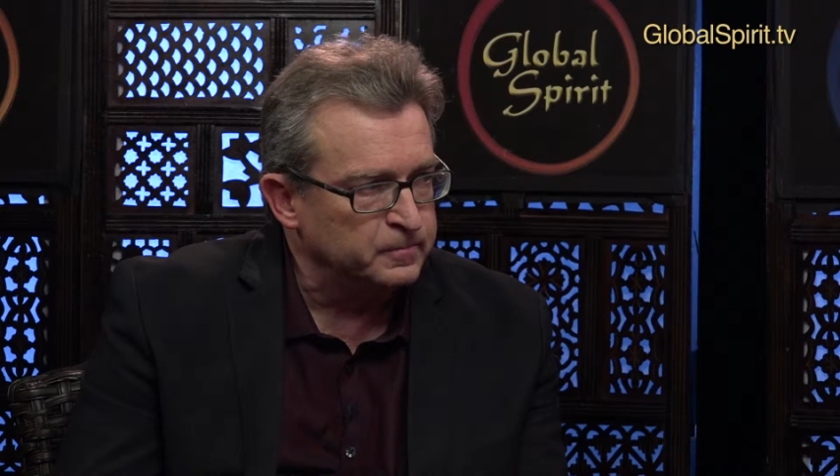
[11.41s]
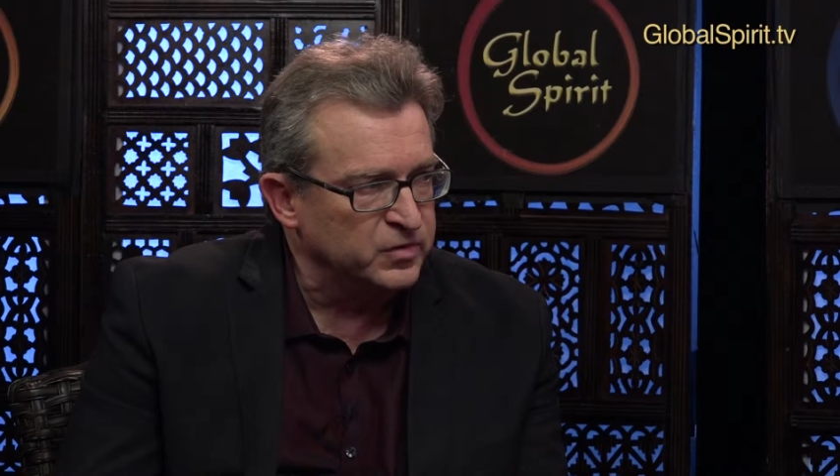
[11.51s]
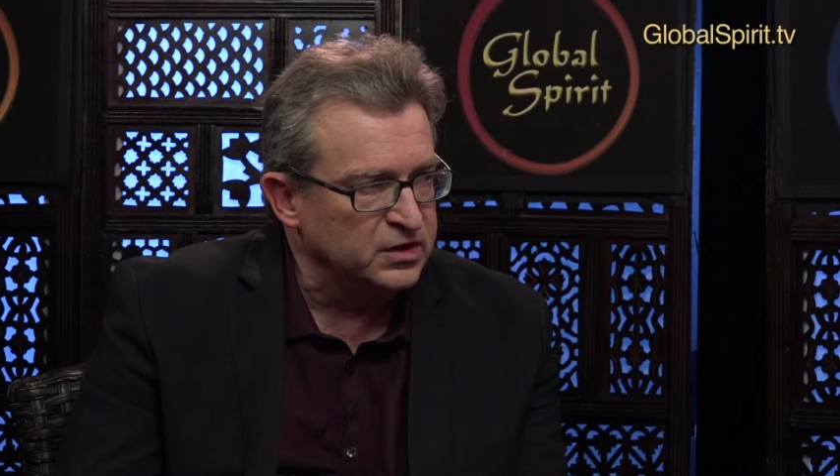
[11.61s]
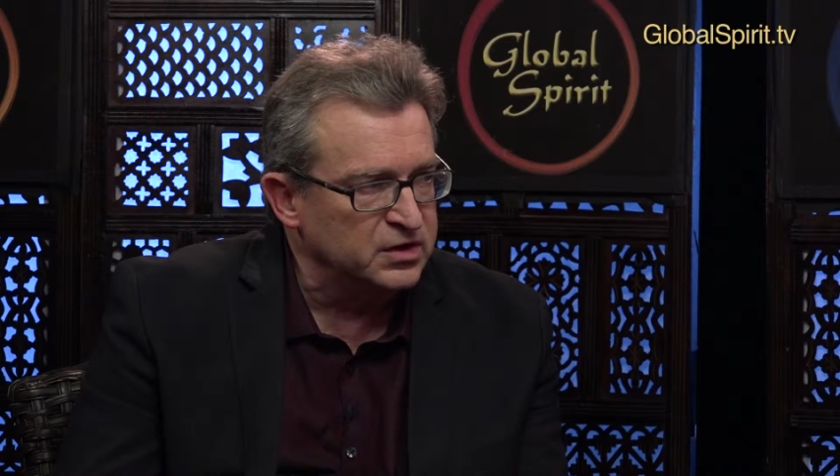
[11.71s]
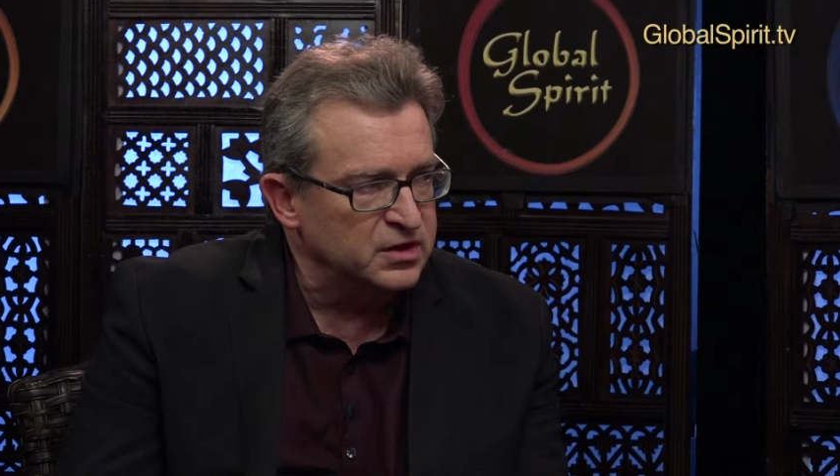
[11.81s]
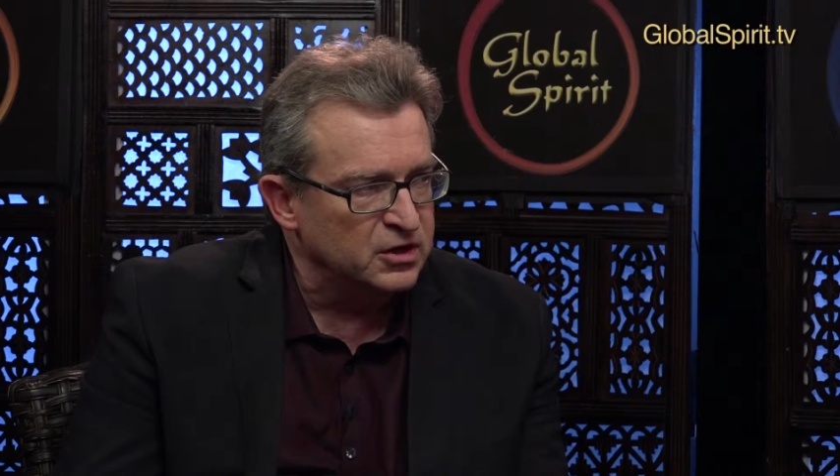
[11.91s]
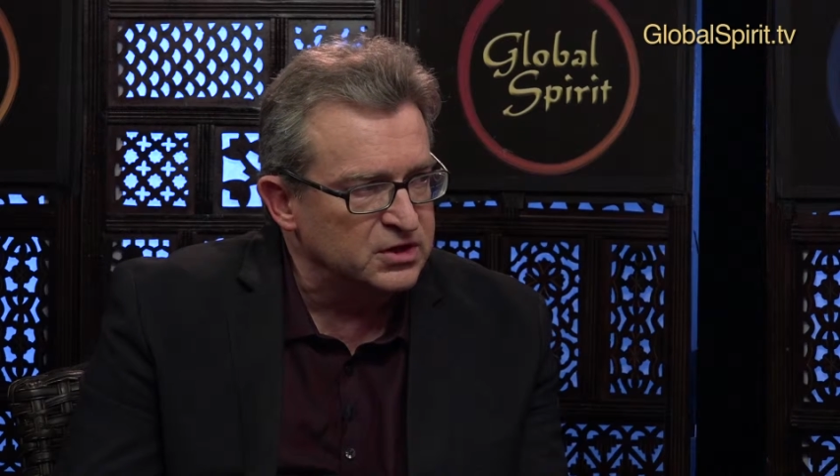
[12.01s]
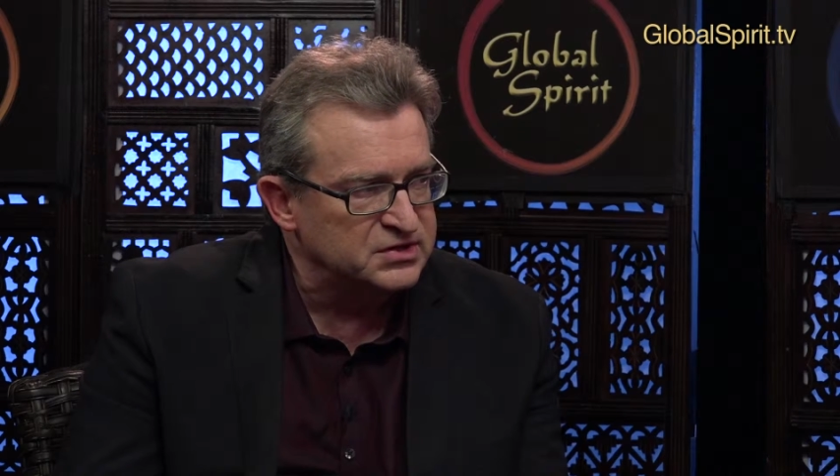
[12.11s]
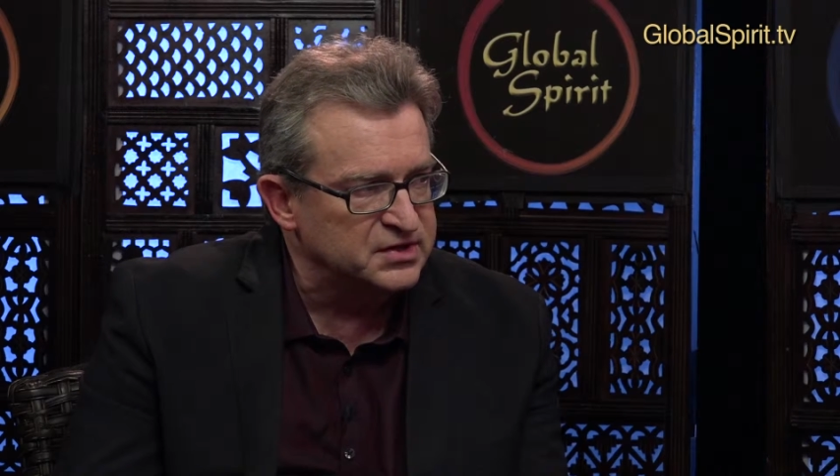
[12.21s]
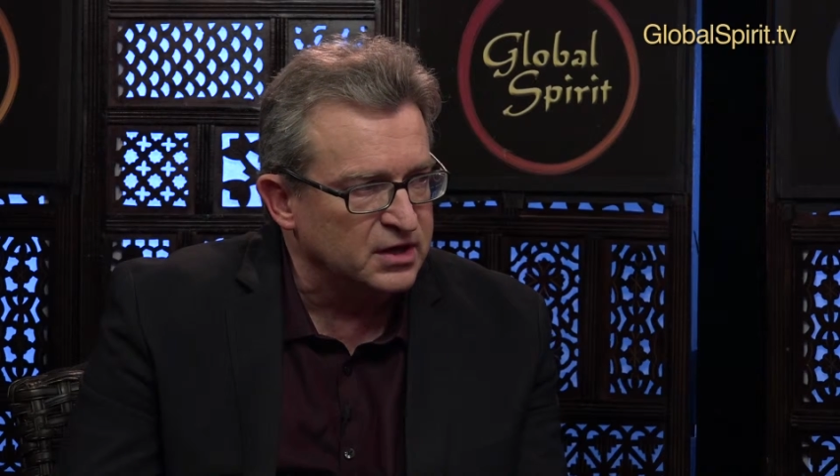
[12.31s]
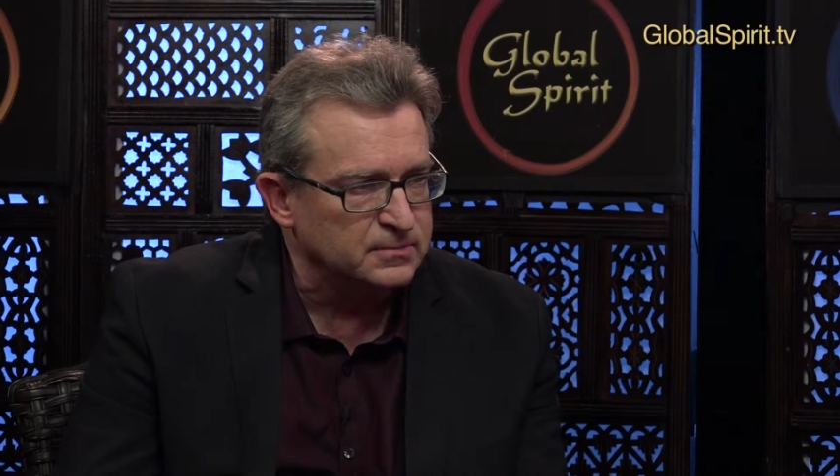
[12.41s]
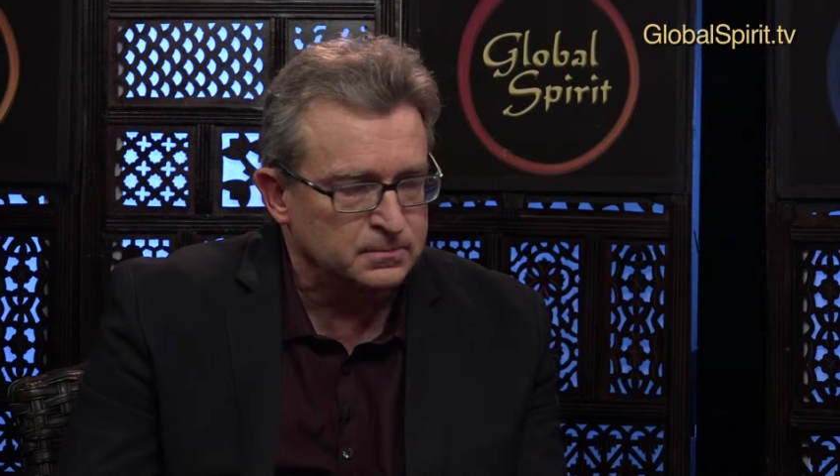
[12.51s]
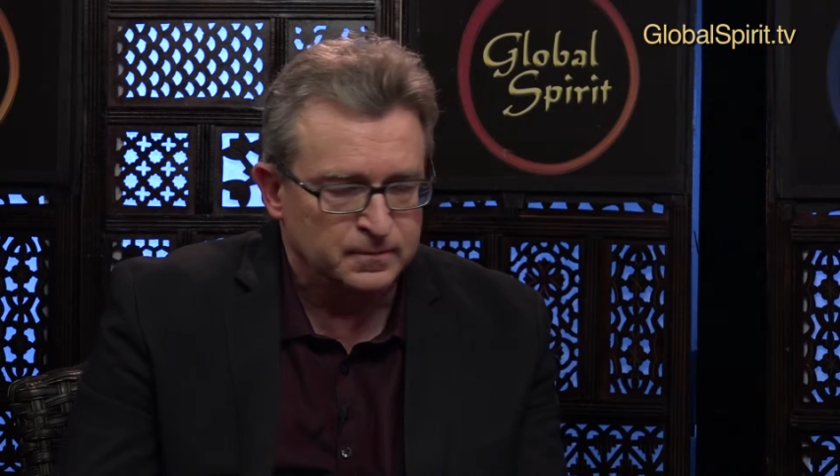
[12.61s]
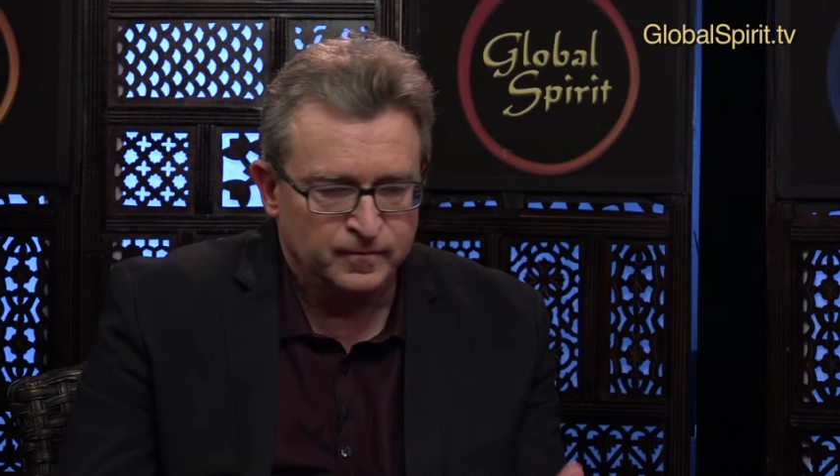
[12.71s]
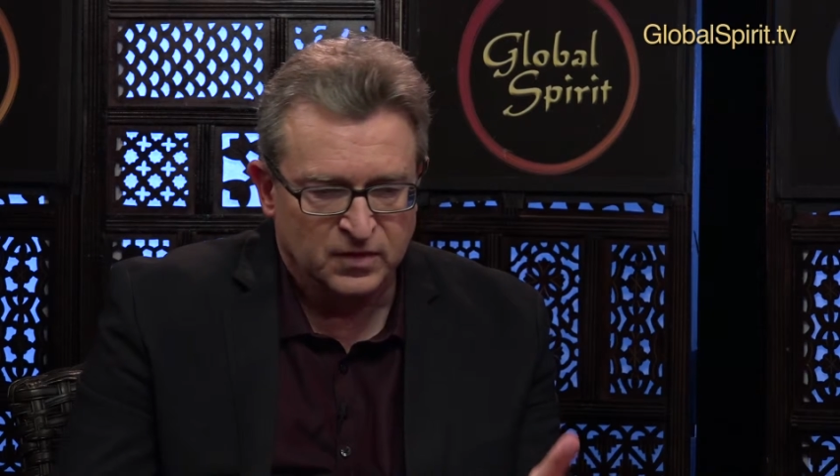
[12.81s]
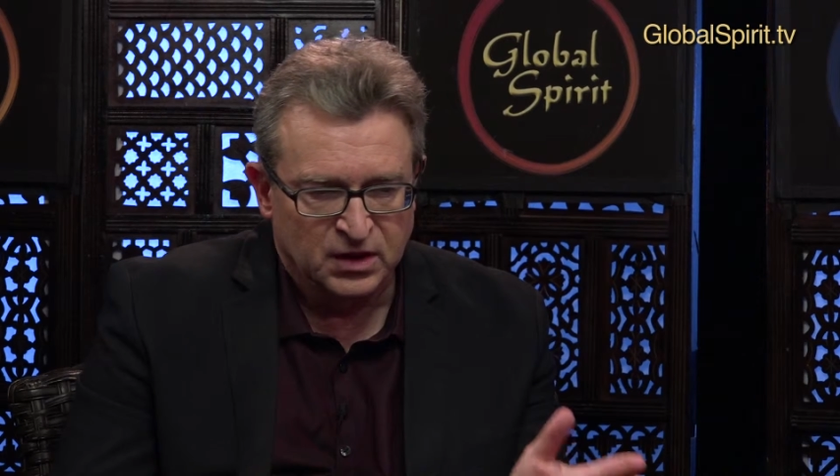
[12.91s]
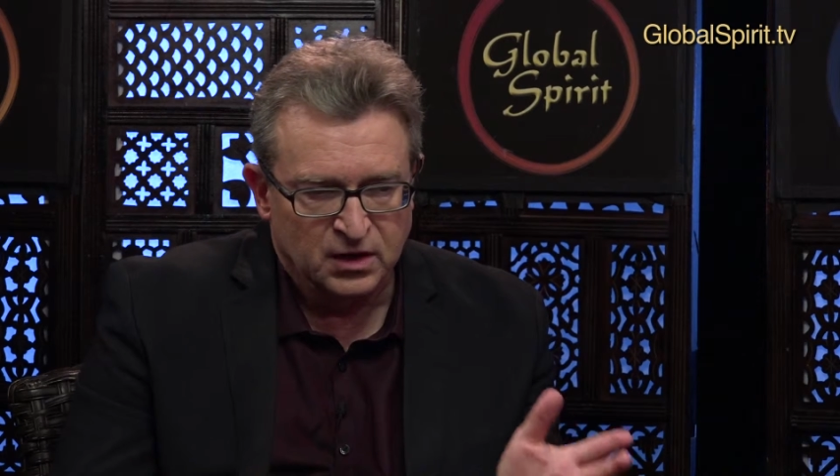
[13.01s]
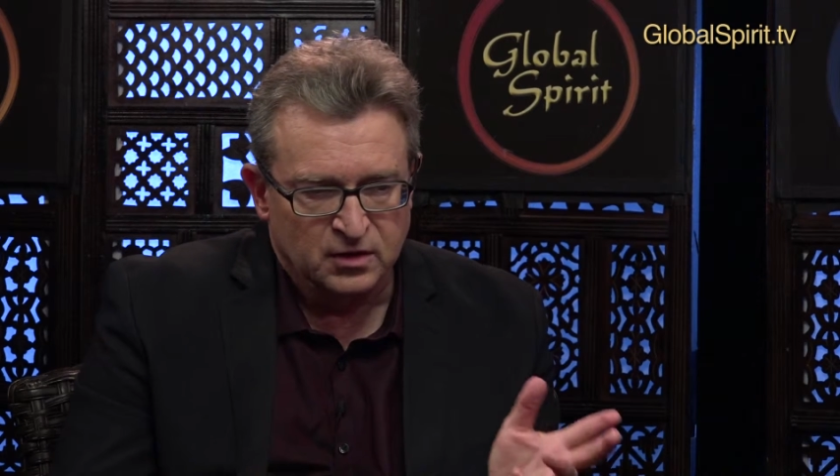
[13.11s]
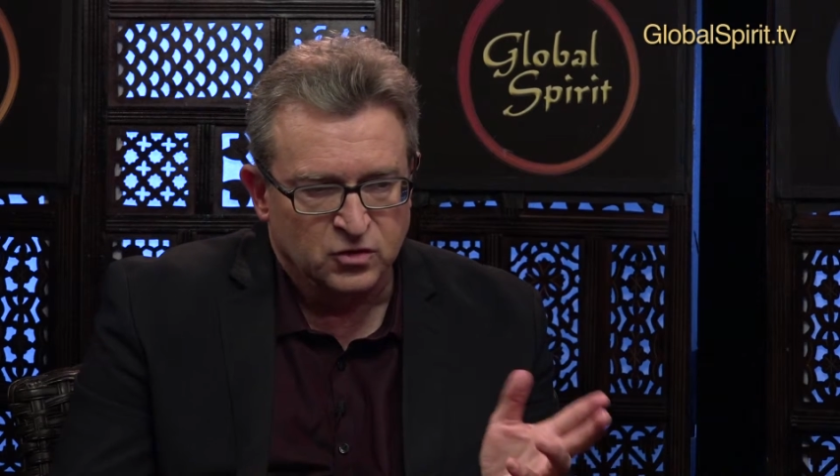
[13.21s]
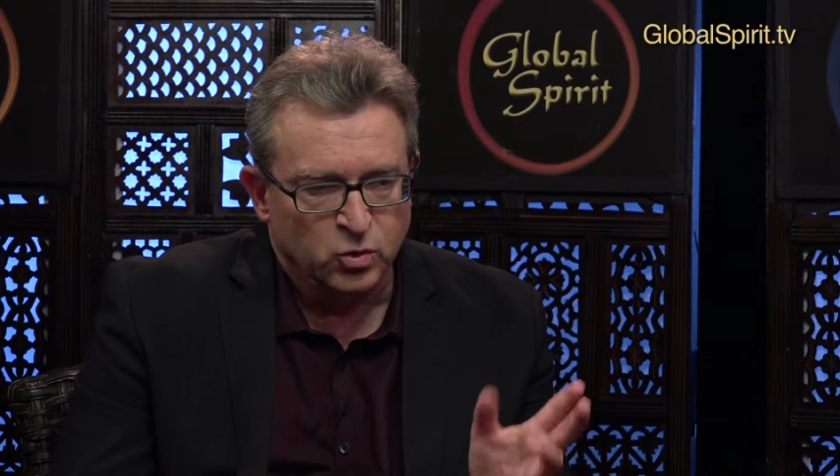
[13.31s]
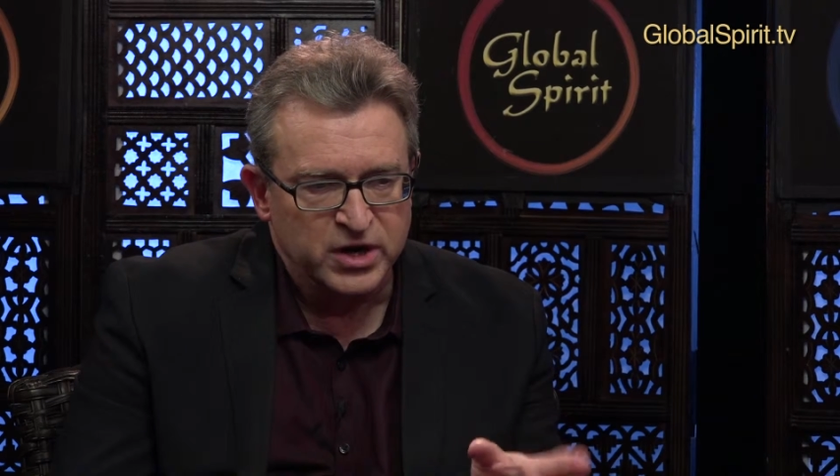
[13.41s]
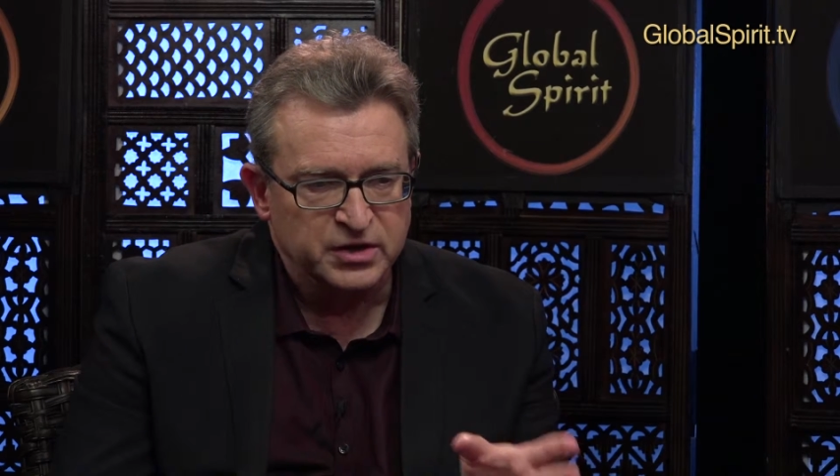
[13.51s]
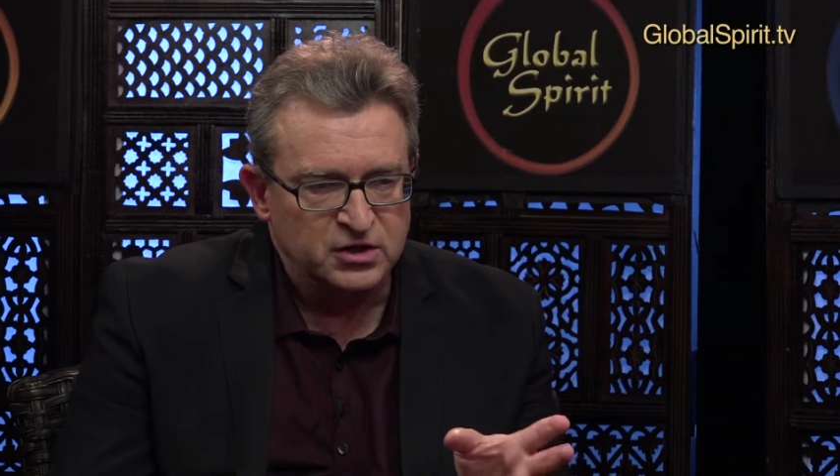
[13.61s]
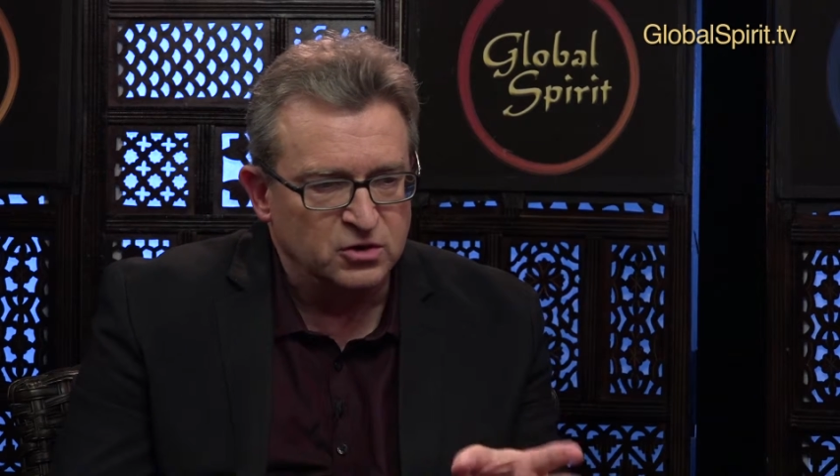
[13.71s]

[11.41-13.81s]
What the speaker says: And in there he said, the way that